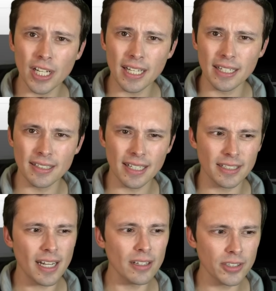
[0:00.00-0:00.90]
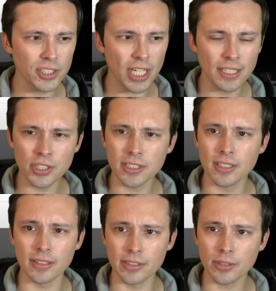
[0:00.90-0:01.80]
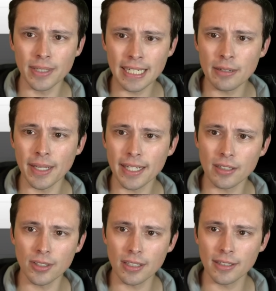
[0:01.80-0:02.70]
and and color changes to the screen to make it look a